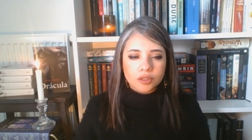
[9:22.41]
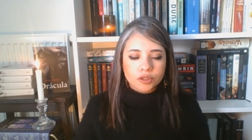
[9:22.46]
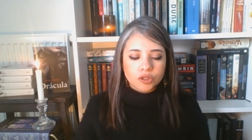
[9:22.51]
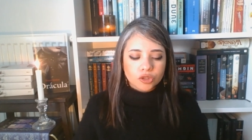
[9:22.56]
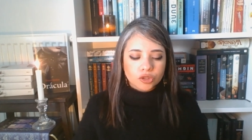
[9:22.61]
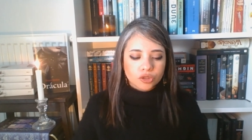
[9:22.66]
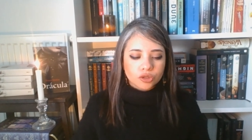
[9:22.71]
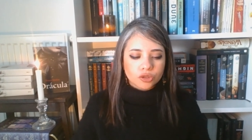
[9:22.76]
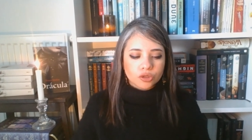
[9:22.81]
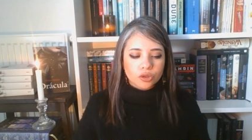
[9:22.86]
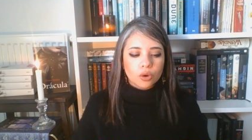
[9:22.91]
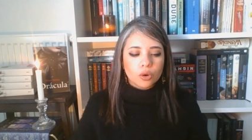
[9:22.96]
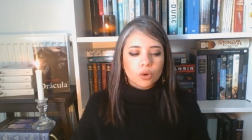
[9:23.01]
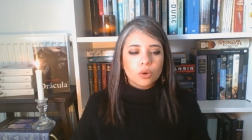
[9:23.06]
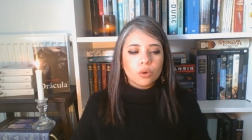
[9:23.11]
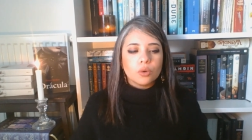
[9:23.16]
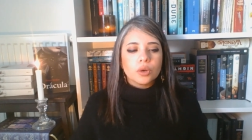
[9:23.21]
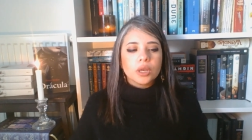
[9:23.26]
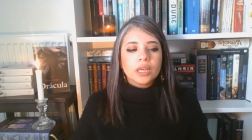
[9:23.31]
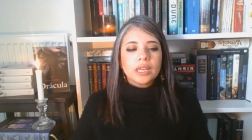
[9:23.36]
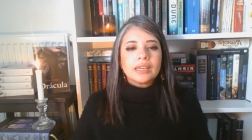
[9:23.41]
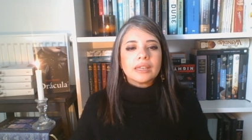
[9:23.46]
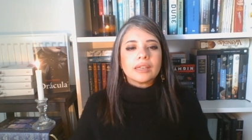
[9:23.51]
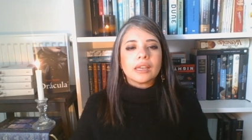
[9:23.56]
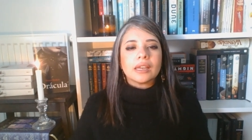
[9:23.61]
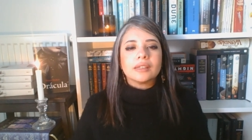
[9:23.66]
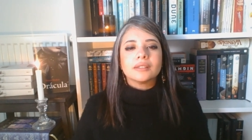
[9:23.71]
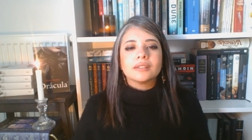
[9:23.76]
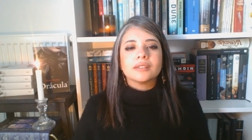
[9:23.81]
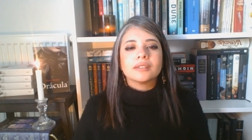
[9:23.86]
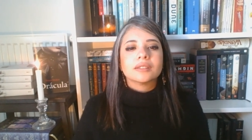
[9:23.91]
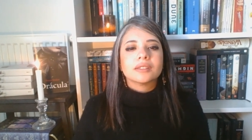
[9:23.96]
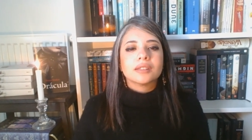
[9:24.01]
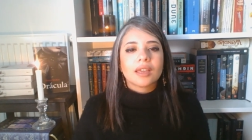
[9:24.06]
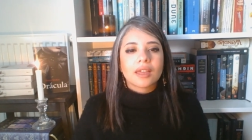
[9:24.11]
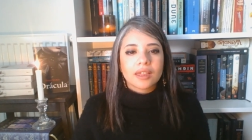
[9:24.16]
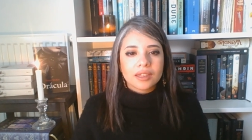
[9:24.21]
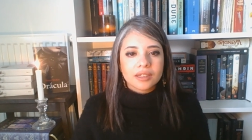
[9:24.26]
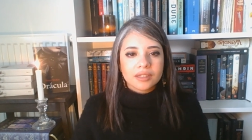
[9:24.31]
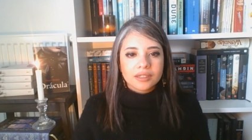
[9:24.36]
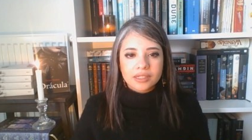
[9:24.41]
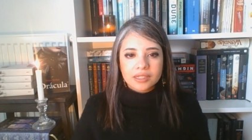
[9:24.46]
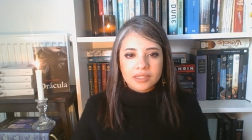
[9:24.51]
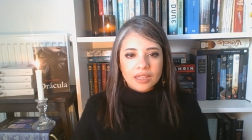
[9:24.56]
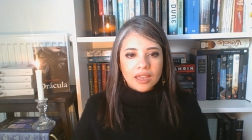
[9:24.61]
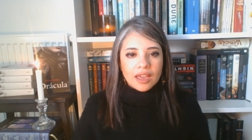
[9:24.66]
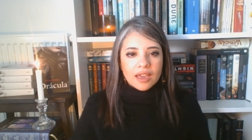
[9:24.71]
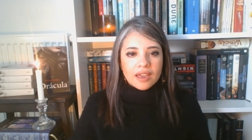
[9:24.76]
so intense,